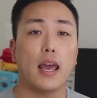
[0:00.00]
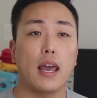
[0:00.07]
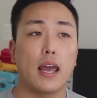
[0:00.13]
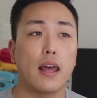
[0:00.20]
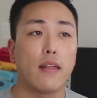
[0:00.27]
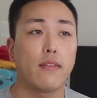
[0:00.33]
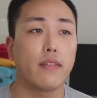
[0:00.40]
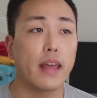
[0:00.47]

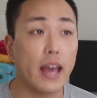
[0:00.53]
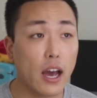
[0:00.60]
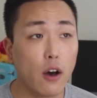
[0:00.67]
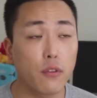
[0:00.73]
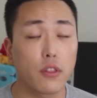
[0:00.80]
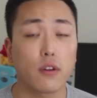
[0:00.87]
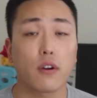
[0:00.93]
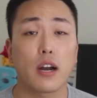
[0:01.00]
And
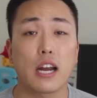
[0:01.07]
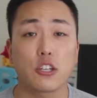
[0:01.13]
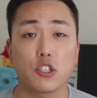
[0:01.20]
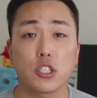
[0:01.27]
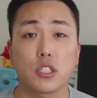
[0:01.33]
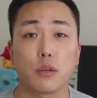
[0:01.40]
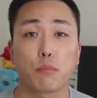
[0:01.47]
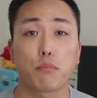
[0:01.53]
now there are
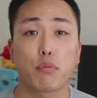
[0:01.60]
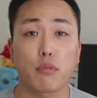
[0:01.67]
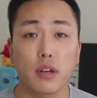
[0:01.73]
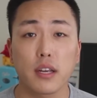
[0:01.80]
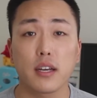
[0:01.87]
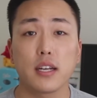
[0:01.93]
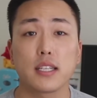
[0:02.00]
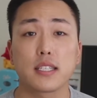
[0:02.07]
actually some
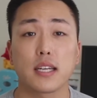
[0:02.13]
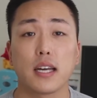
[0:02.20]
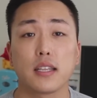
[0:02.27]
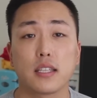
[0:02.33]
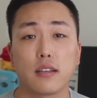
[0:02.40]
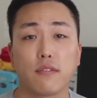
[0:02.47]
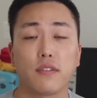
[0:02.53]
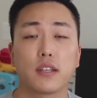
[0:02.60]
pretty good
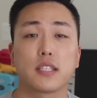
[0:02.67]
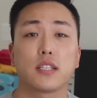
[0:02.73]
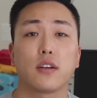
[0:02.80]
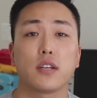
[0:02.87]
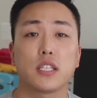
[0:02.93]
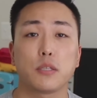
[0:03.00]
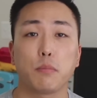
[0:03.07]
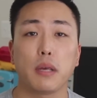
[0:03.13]
scientific
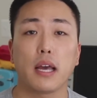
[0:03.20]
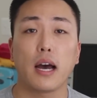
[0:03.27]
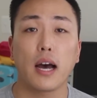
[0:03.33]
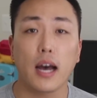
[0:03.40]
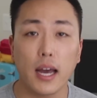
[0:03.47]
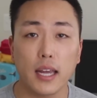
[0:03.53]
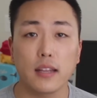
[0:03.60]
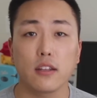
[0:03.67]
studies
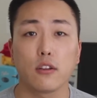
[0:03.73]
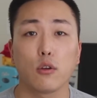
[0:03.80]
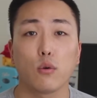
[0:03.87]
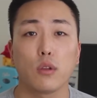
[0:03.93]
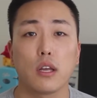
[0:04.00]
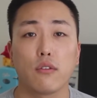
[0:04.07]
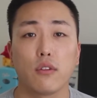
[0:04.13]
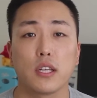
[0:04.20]
behind the
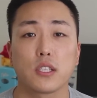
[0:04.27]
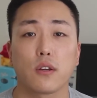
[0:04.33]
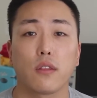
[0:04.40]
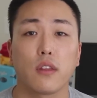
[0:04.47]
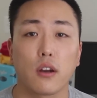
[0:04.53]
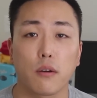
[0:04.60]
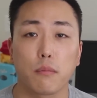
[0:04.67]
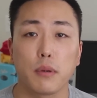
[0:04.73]
low-level laser
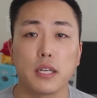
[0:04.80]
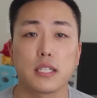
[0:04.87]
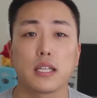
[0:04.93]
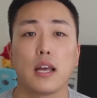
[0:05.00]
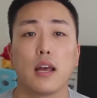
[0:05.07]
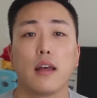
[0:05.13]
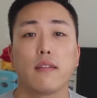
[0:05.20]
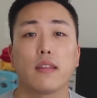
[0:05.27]
therapies